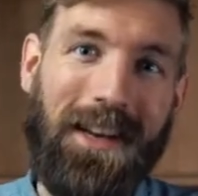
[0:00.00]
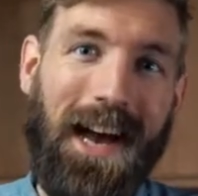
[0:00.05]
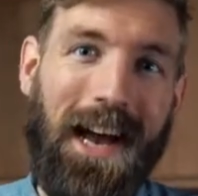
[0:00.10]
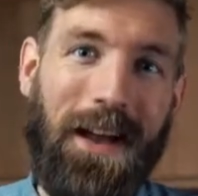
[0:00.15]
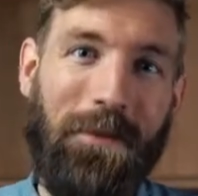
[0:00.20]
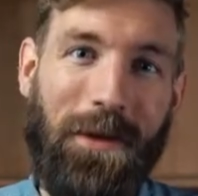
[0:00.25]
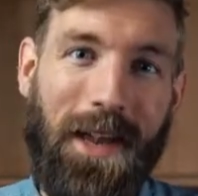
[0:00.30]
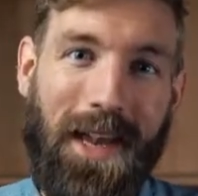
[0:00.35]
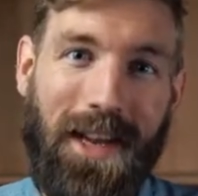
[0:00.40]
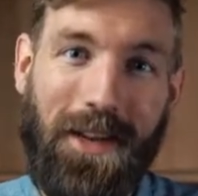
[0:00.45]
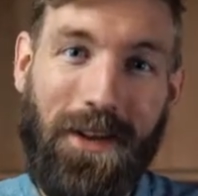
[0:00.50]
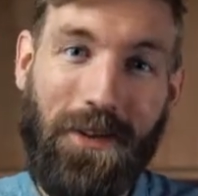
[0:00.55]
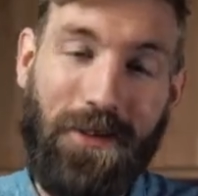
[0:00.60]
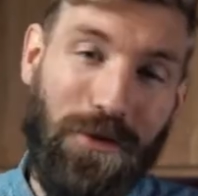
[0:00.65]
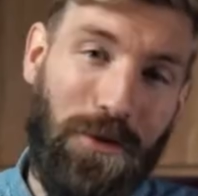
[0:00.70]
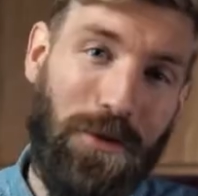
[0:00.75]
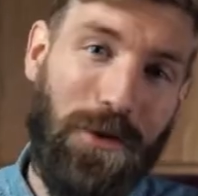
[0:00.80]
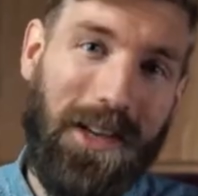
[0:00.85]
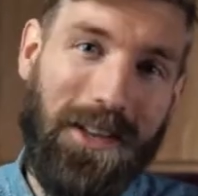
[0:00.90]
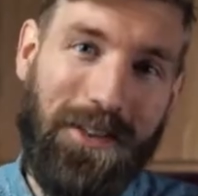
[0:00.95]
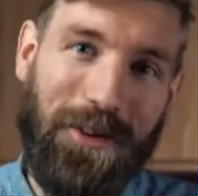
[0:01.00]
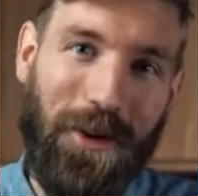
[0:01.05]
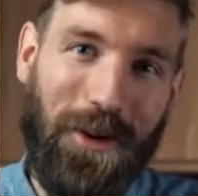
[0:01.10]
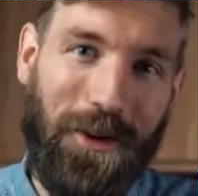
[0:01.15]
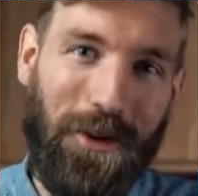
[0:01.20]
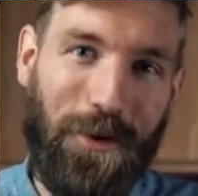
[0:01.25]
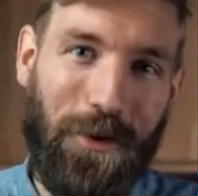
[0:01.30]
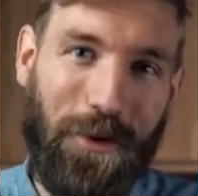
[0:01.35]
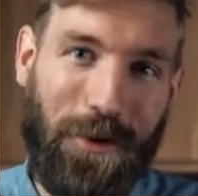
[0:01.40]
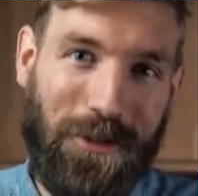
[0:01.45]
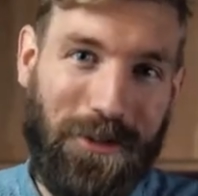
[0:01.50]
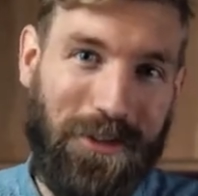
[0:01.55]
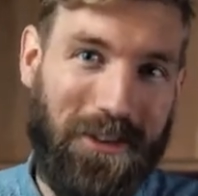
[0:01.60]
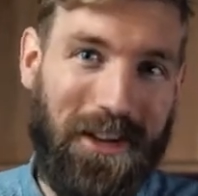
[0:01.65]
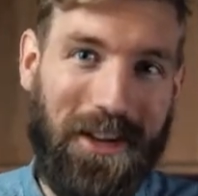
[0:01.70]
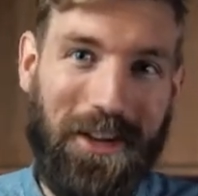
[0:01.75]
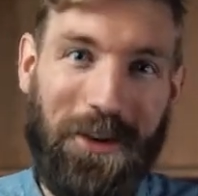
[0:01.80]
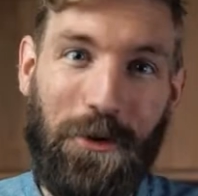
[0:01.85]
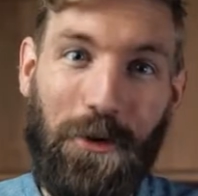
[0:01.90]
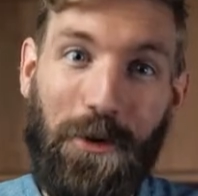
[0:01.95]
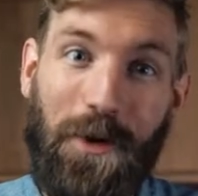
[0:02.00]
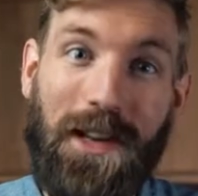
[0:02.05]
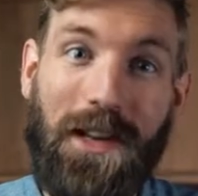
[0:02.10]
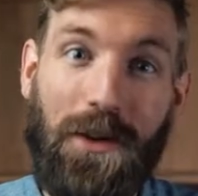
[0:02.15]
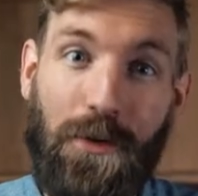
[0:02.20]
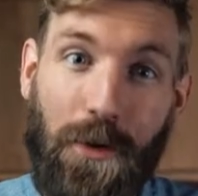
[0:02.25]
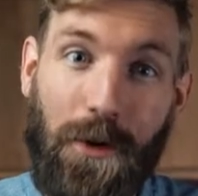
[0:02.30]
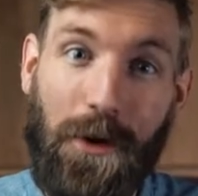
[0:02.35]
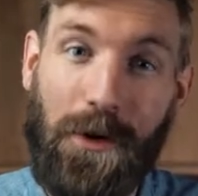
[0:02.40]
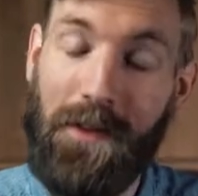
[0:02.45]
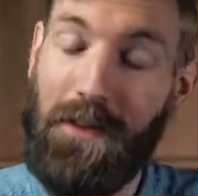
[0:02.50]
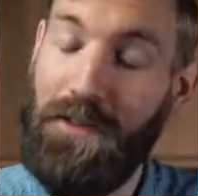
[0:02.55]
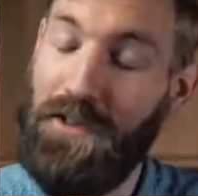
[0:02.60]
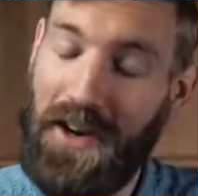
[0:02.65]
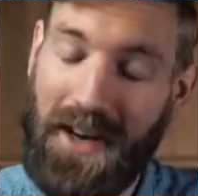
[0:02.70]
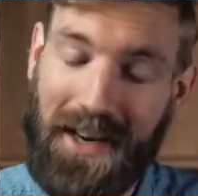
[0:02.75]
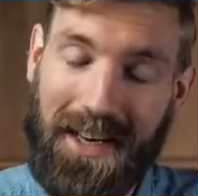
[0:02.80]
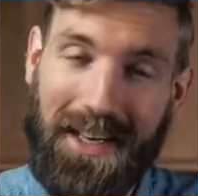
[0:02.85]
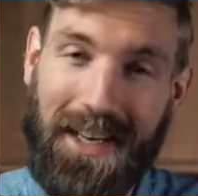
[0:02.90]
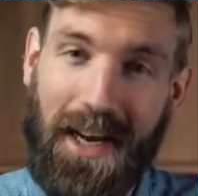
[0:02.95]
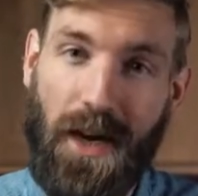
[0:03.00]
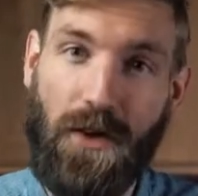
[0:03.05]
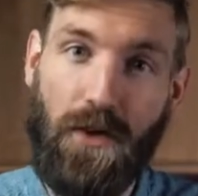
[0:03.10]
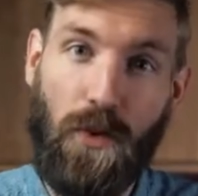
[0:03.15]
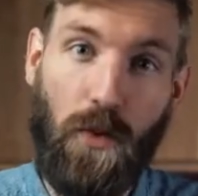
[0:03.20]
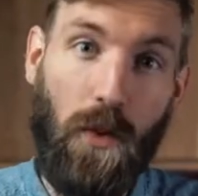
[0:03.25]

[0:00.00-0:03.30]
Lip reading: I made 2 guitar courses that are really worth checking out.